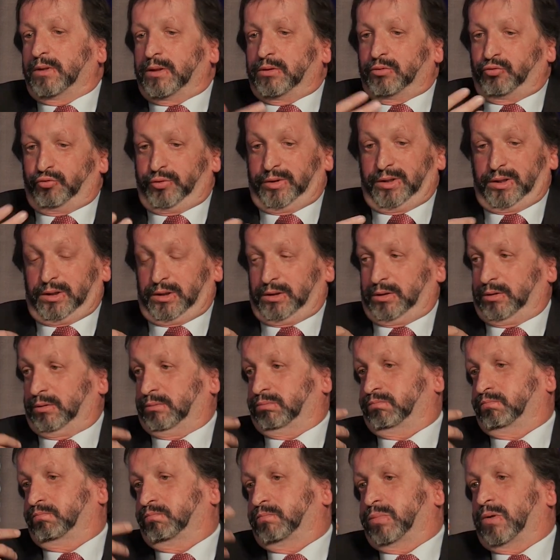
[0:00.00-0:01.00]
It's
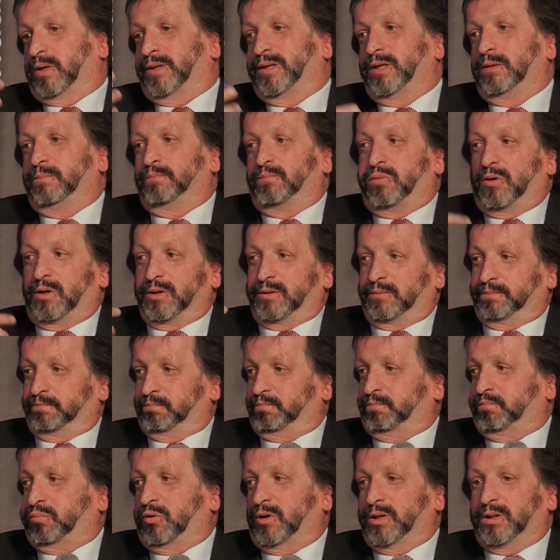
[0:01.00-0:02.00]
really, I think,
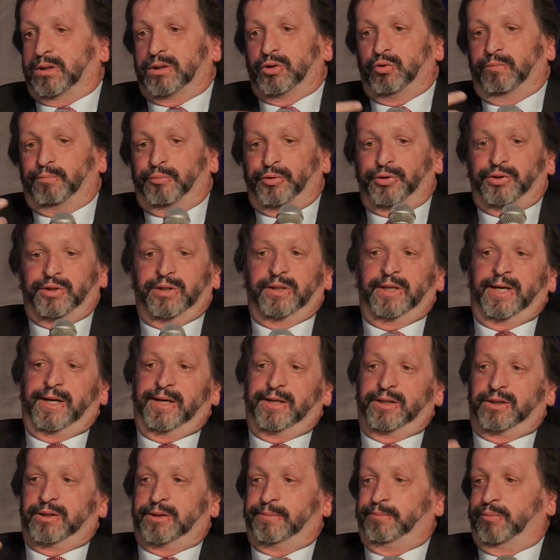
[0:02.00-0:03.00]
partly your
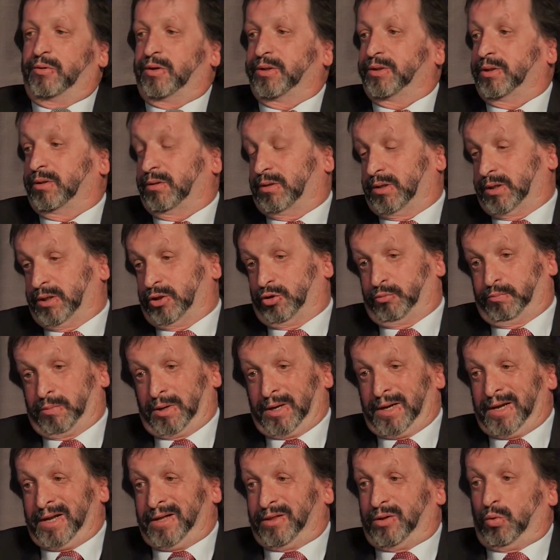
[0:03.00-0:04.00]
personality, partly
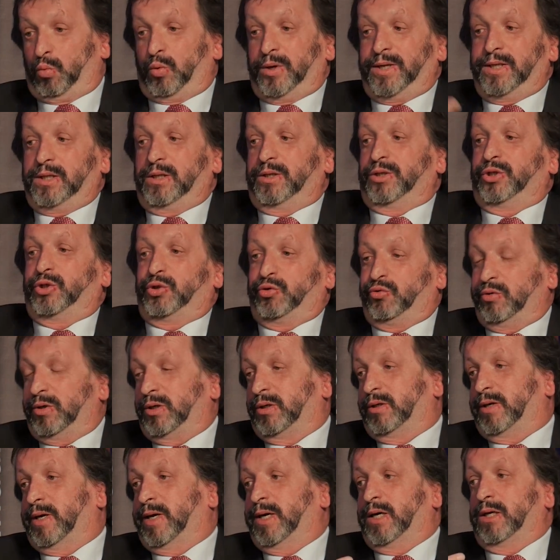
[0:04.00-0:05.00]
the willingness to
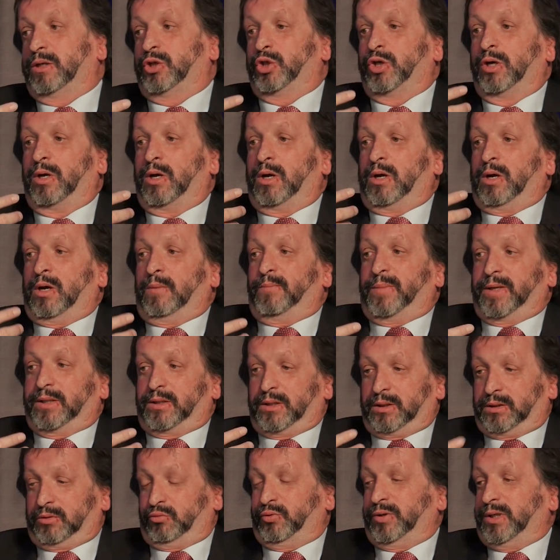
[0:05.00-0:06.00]
engage, but
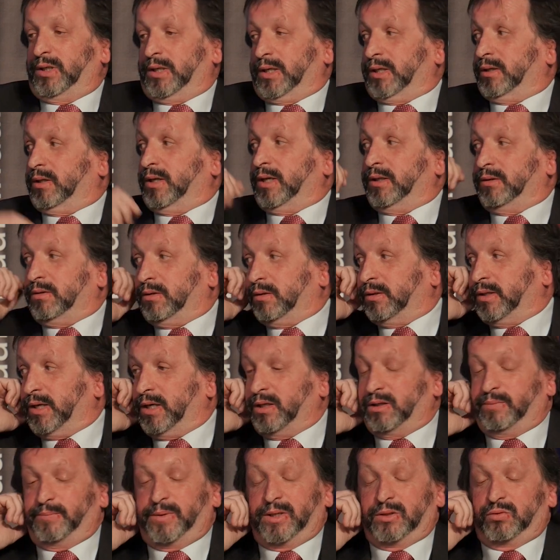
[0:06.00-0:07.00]
it's really, at the end of the day,
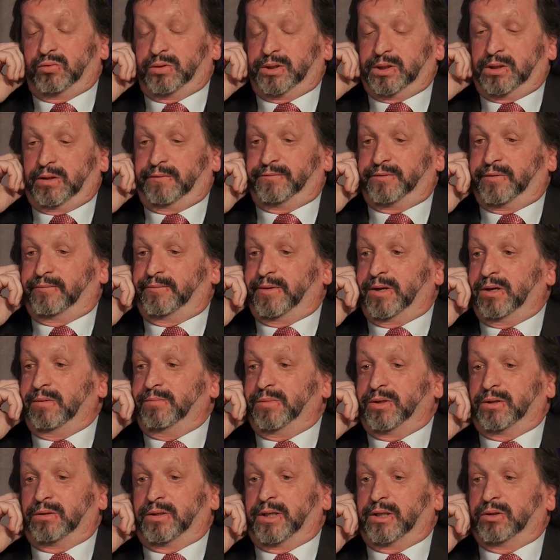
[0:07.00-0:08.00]
it's about your
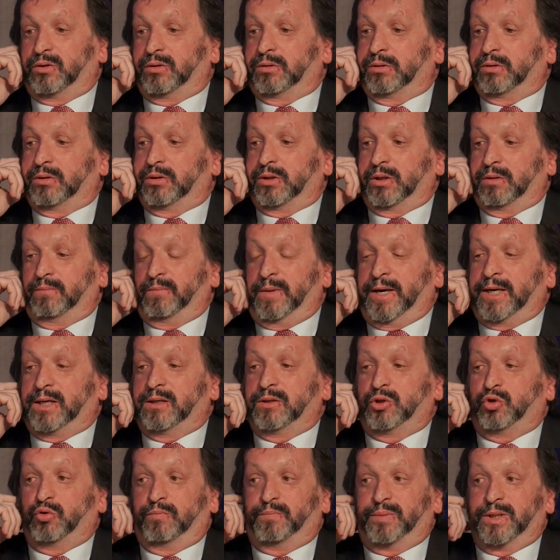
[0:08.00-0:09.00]
self-development, that make
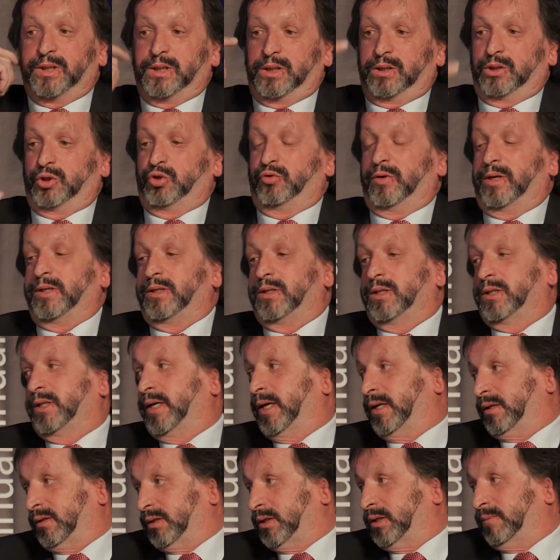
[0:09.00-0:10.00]
it your business to
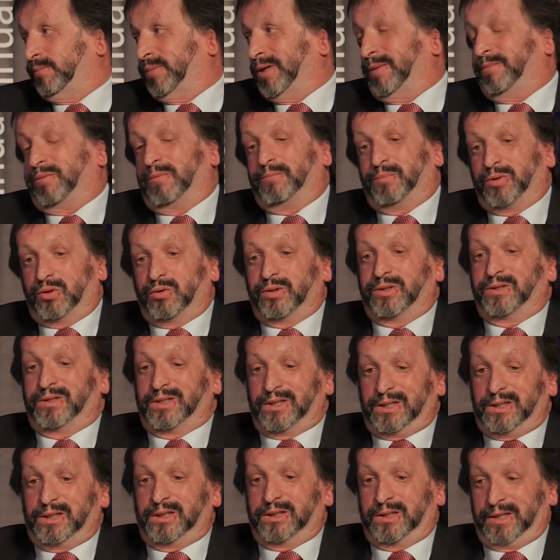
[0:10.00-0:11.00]
understand these people, because it
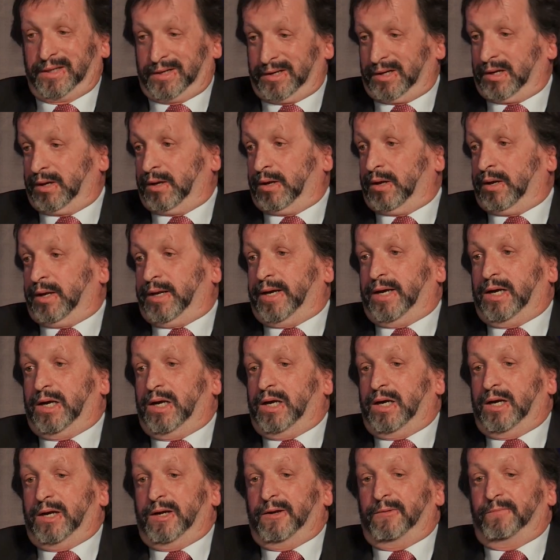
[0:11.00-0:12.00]
is,
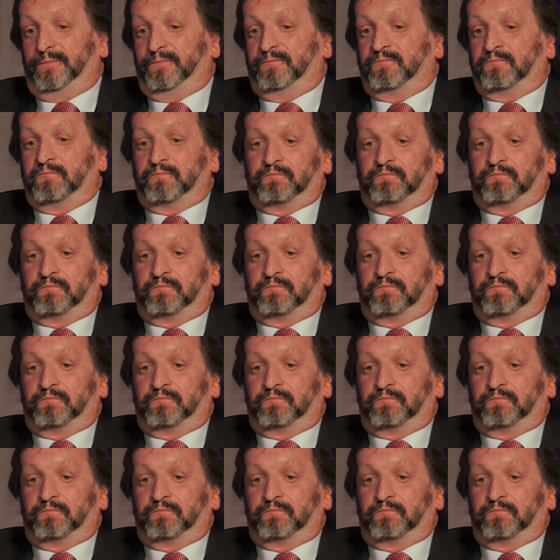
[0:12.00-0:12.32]
a